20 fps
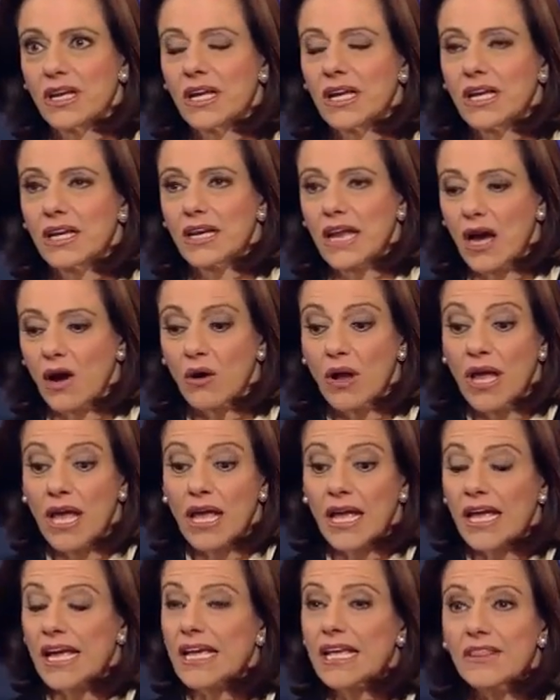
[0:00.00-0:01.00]
this is so
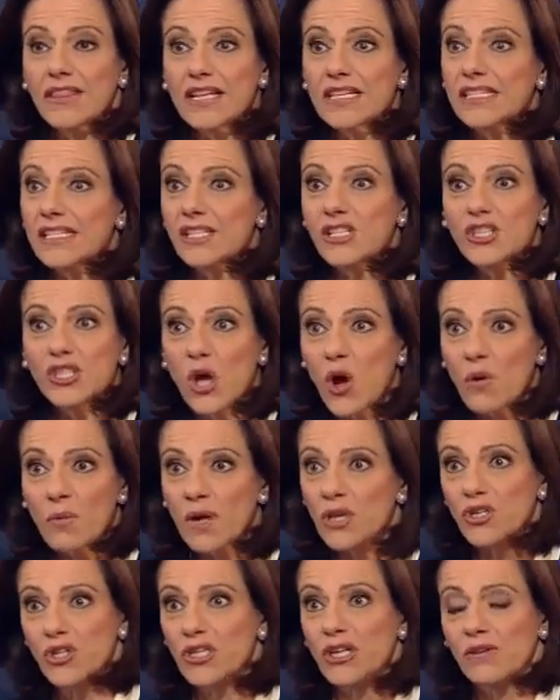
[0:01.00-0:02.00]
much different than, say, the
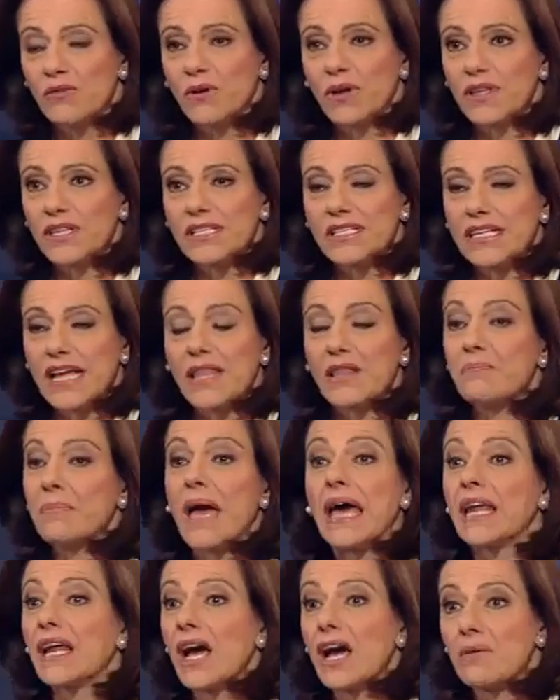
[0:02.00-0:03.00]
Pentagon Papers when
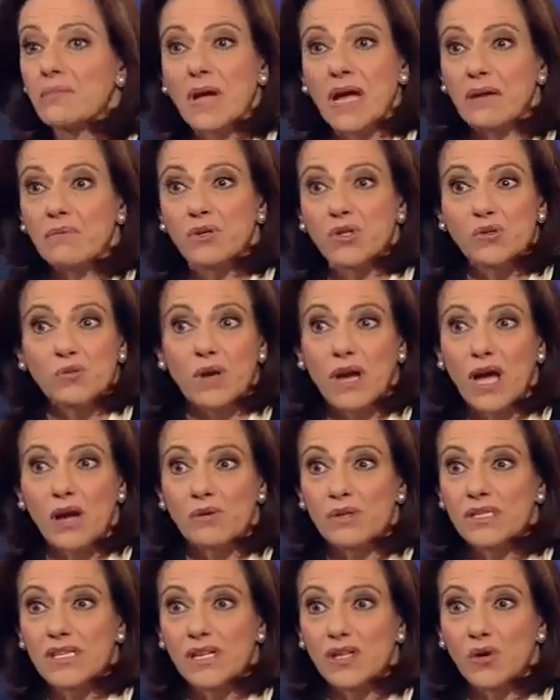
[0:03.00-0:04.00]
I was in the White House,
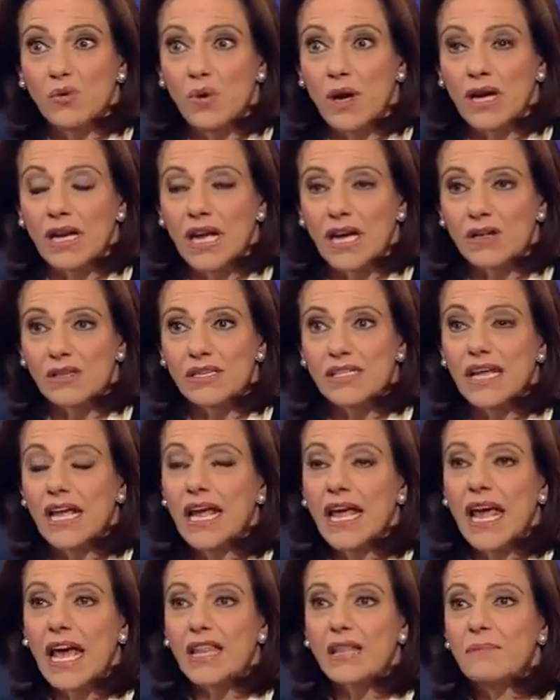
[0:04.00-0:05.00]
and the Pentagon
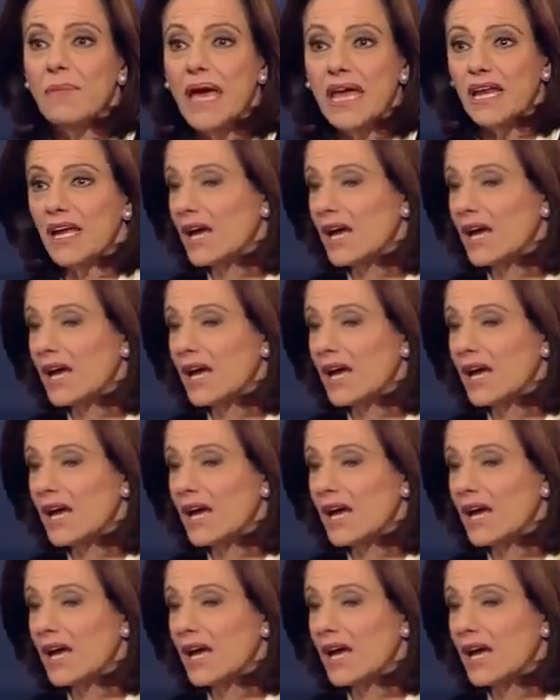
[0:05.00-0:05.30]
Papers were leaked.